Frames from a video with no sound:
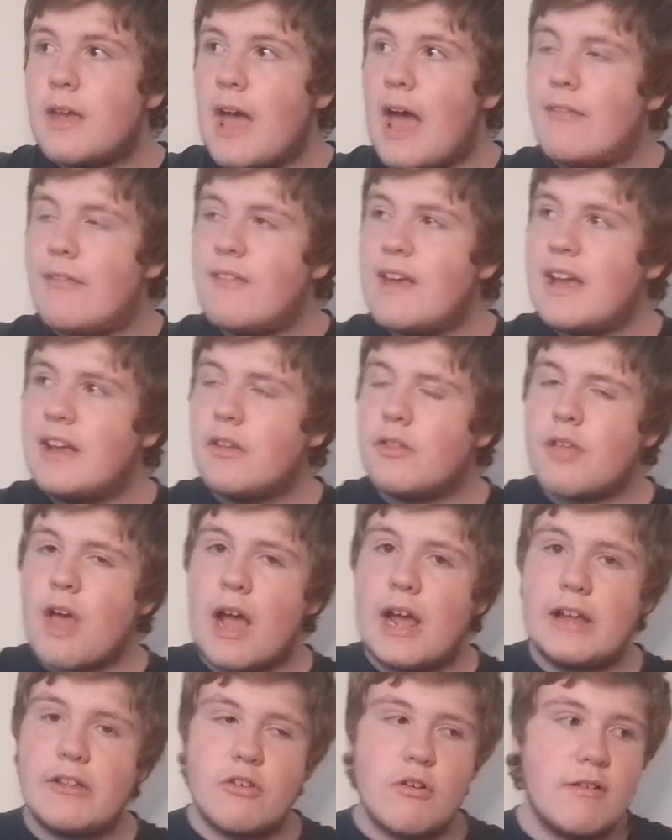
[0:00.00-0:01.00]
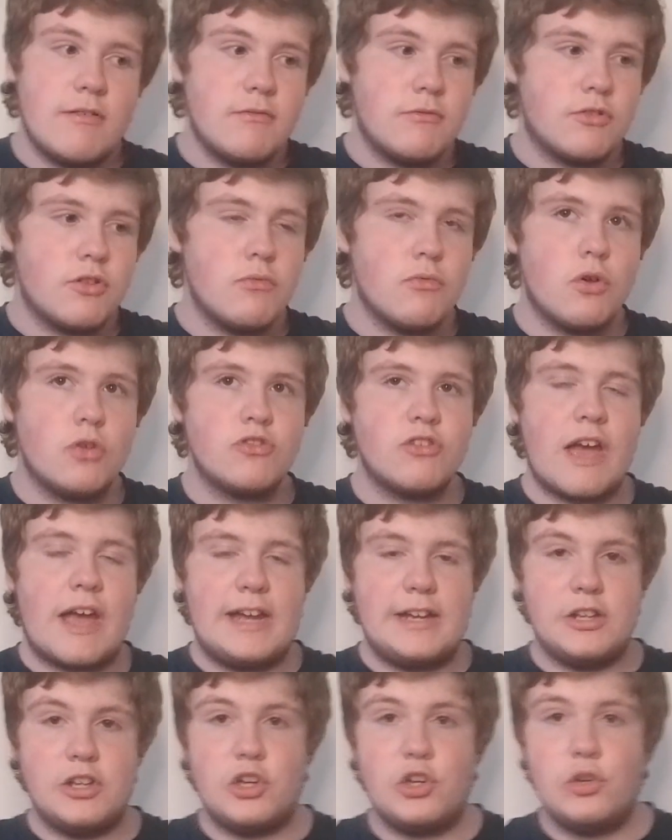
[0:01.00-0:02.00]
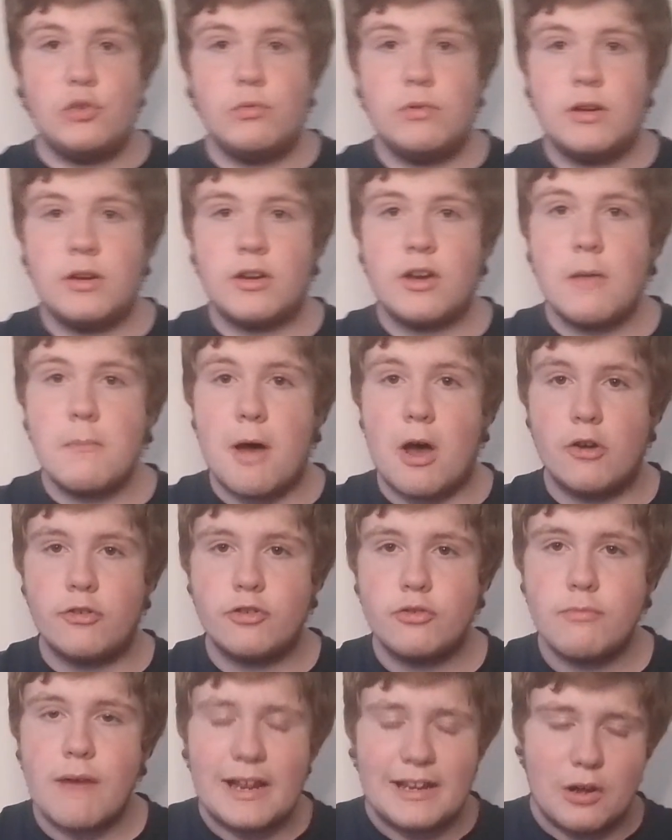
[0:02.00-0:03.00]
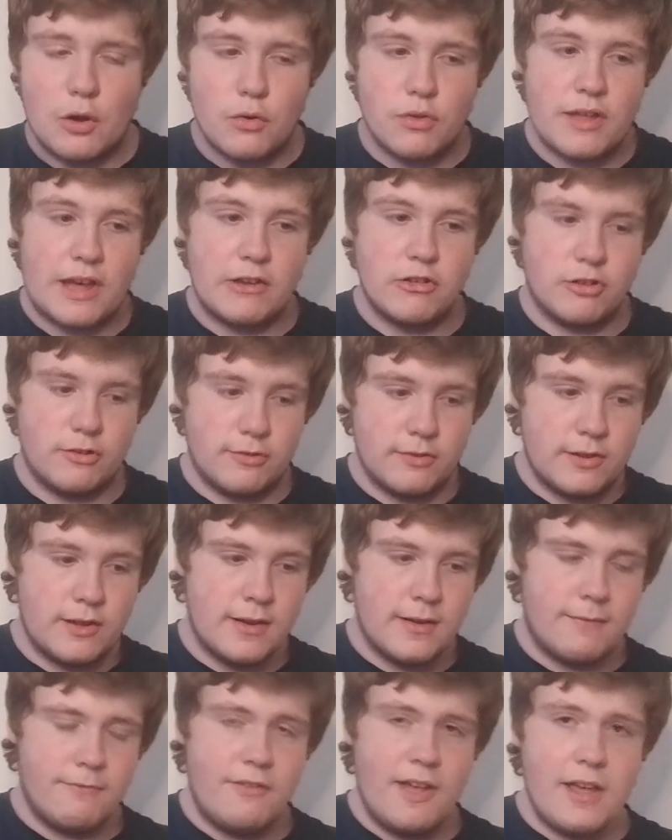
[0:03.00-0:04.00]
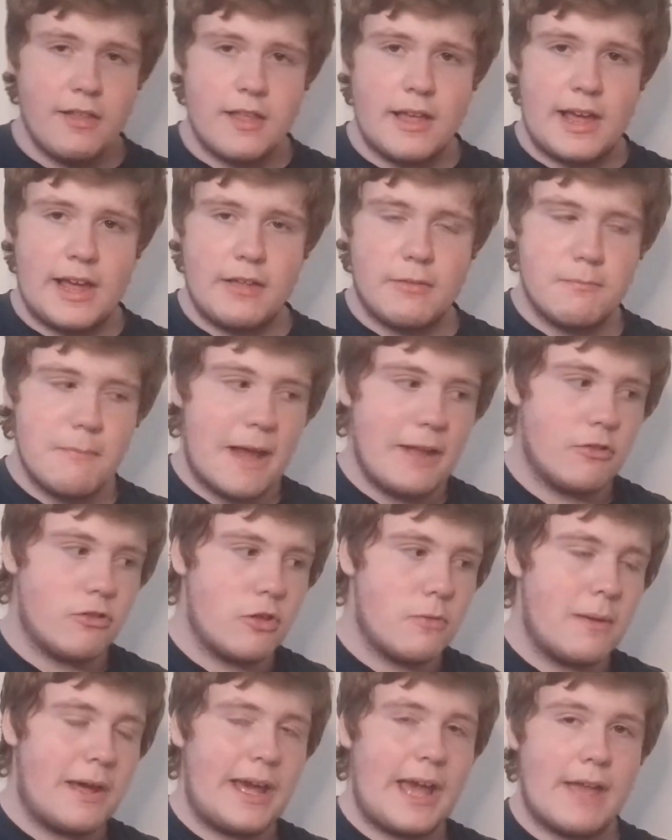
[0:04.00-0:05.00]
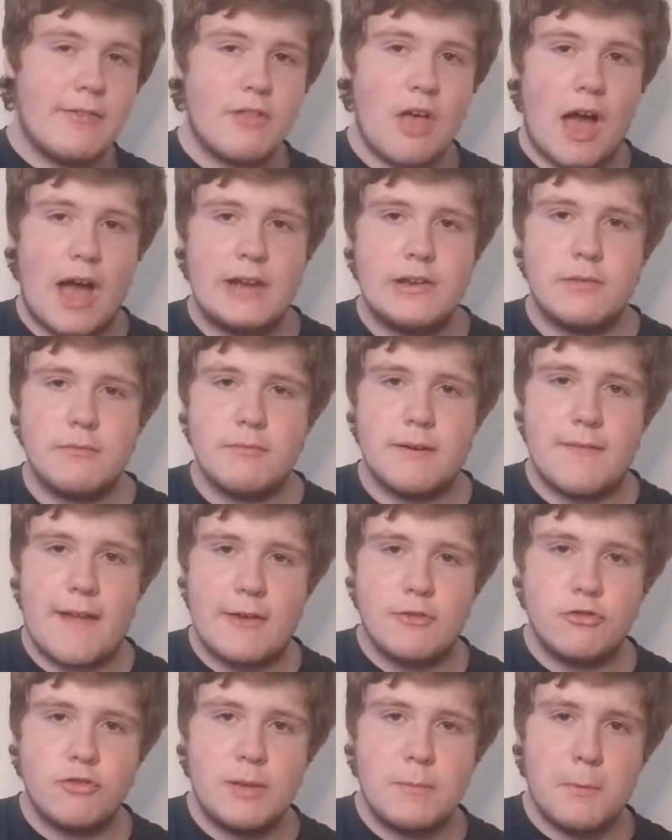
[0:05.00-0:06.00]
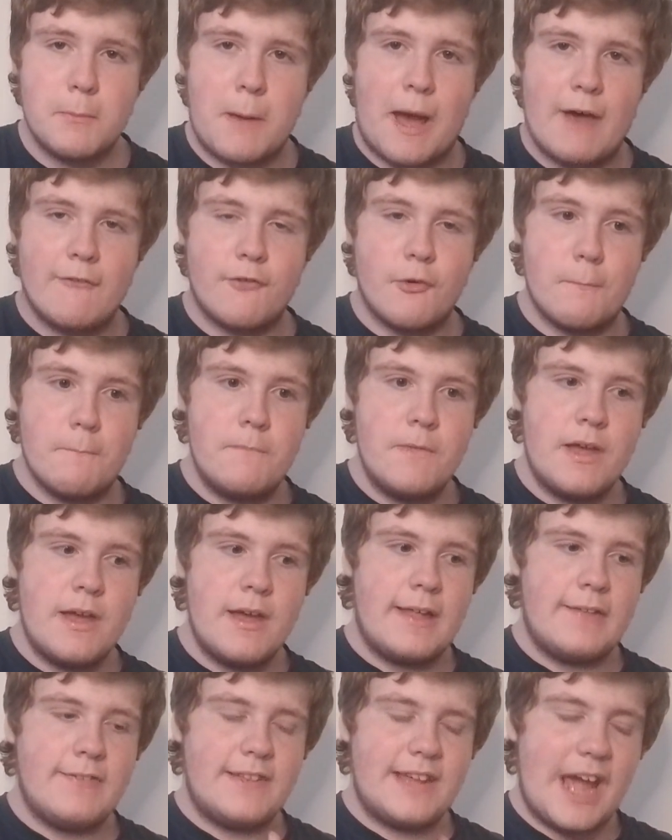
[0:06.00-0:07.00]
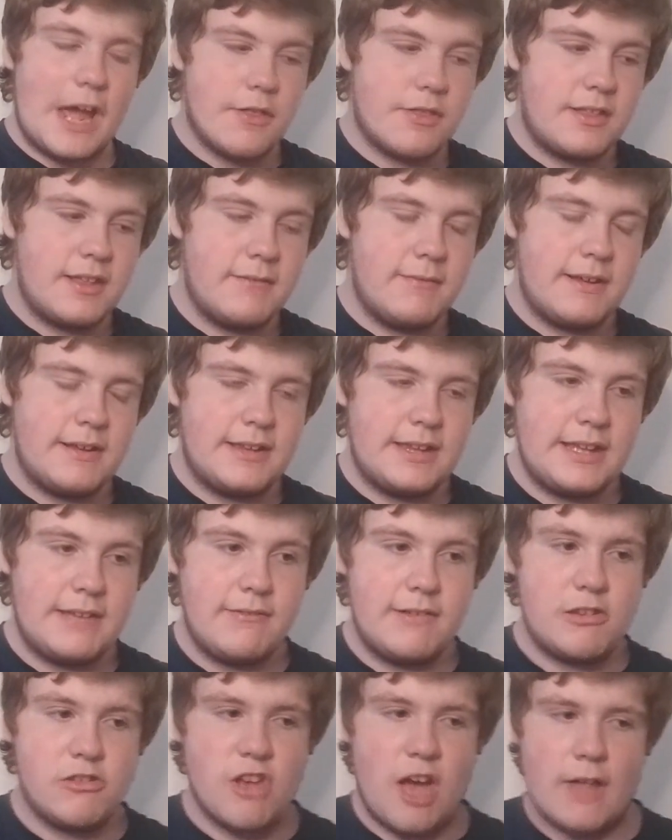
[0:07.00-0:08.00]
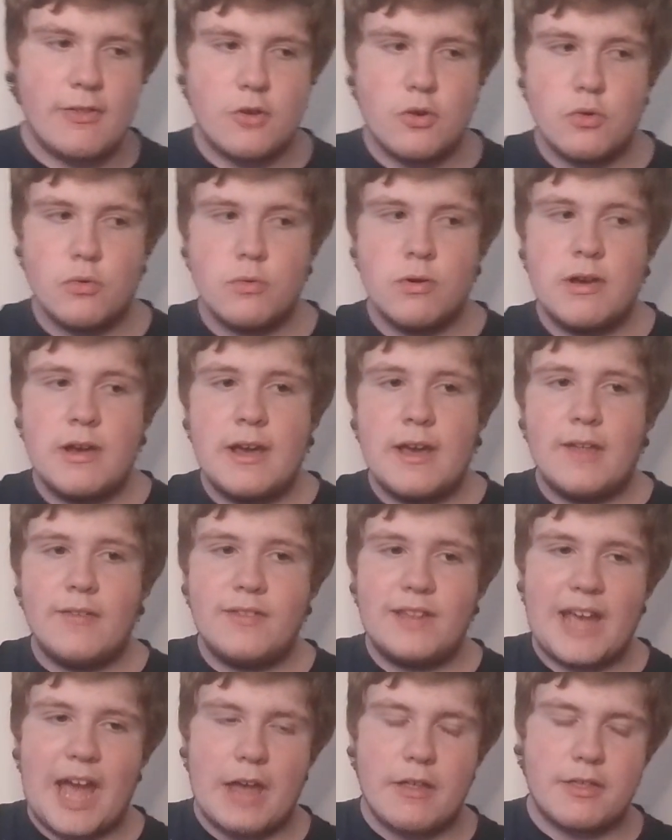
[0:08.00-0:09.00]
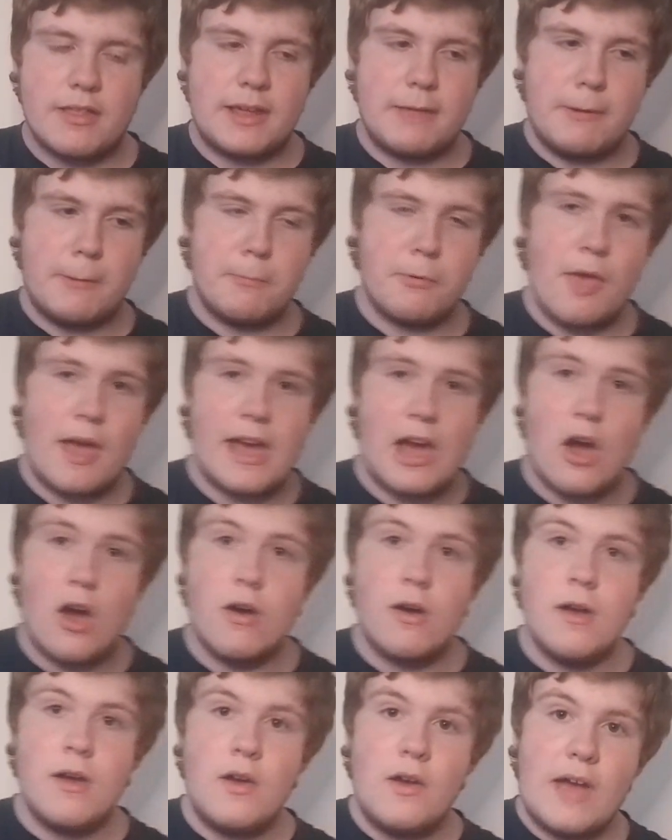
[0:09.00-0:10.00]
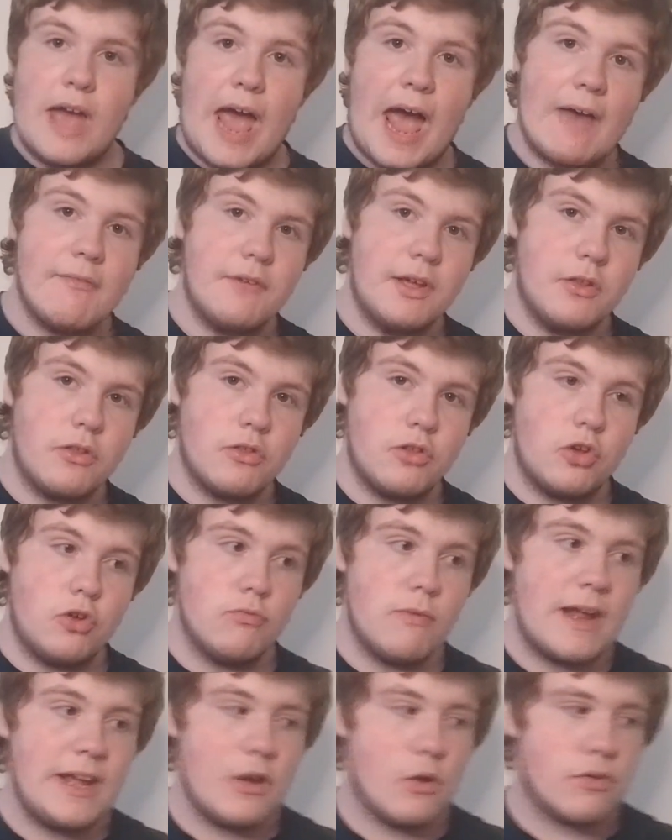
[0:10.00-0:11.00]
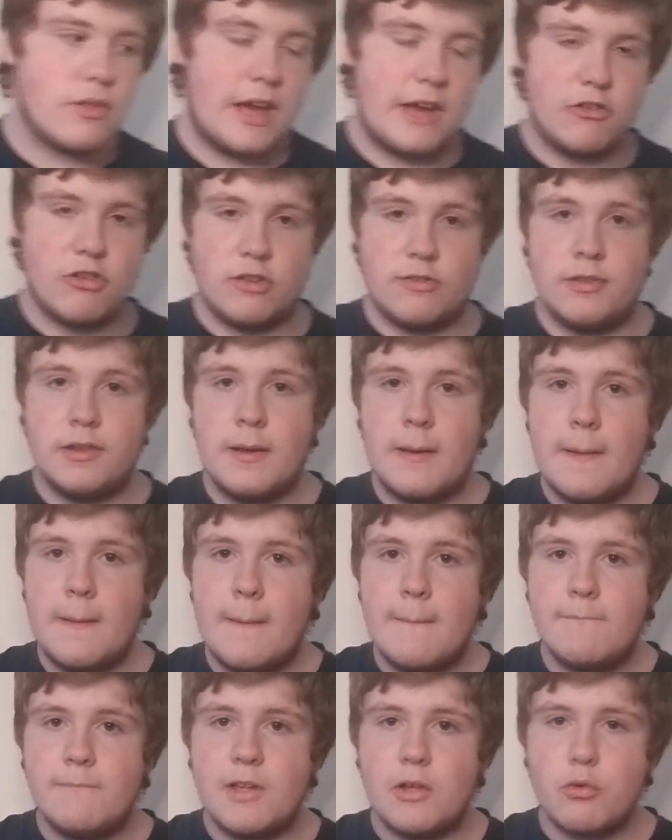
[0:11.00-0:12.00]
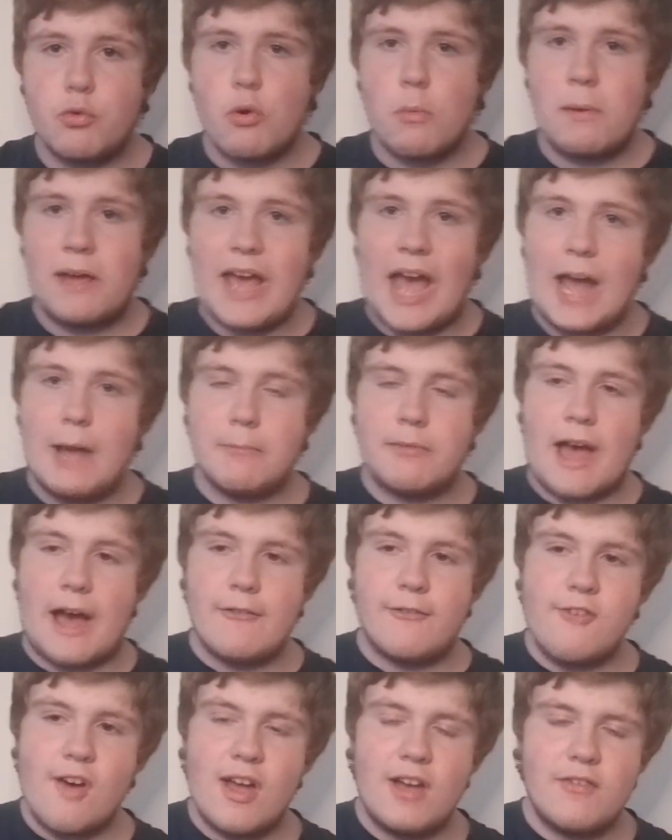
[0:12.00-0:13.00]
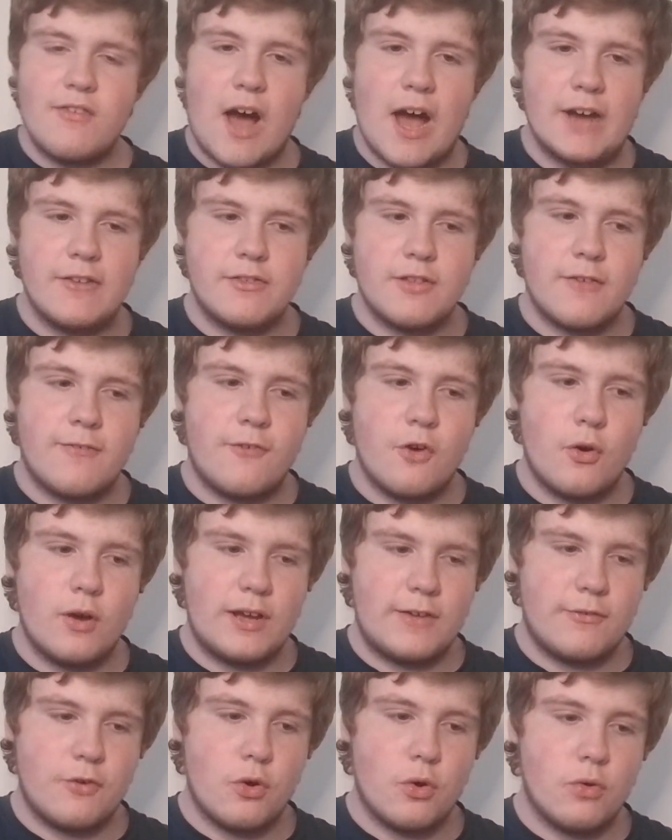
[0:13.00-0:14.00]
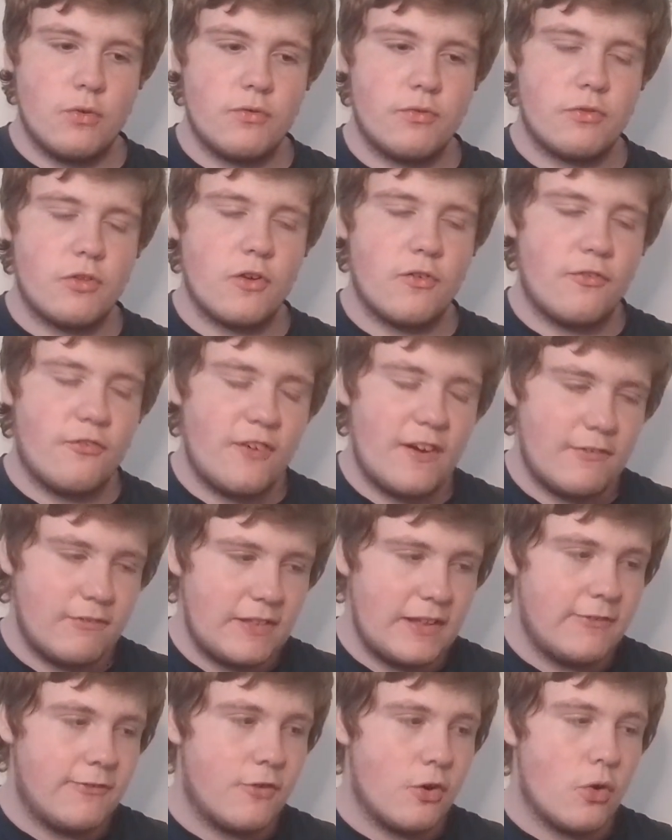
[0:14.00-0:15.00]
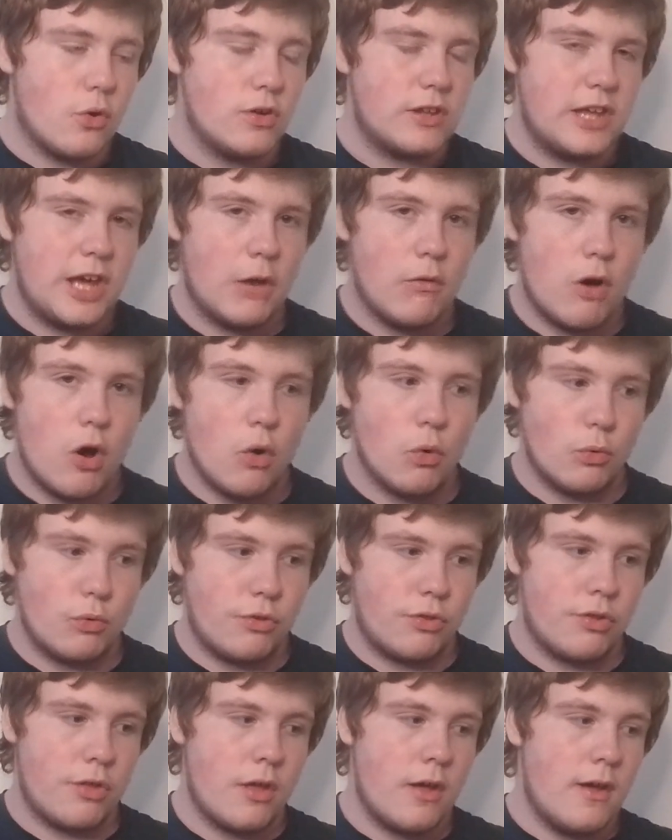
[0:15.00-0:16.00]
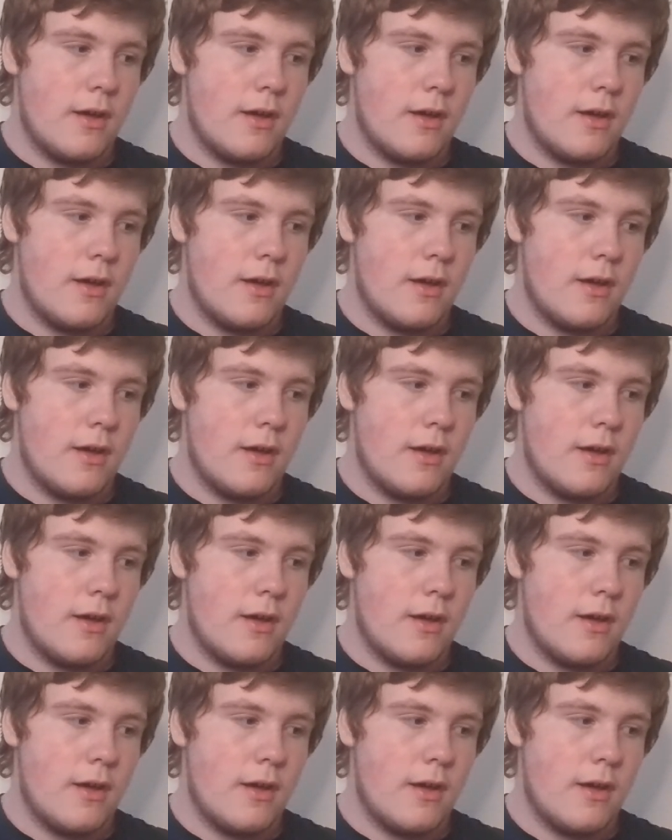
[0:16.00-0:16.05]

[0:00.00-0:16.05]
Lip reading: And they decided to launch a new commercial radio station. This is meant to be in line with their streaming platform, the STV TV channel, the STV player, and this new radio station. This will be aimed at 35 to 44 to 54 year olds.